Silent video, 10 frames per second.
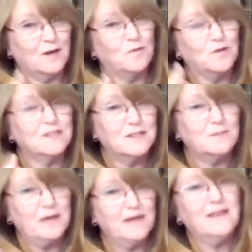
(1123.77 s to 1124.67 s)
I wanted
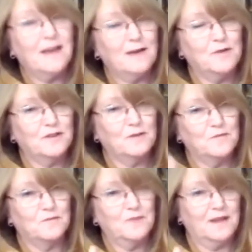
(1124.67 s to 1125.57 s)
to be there with them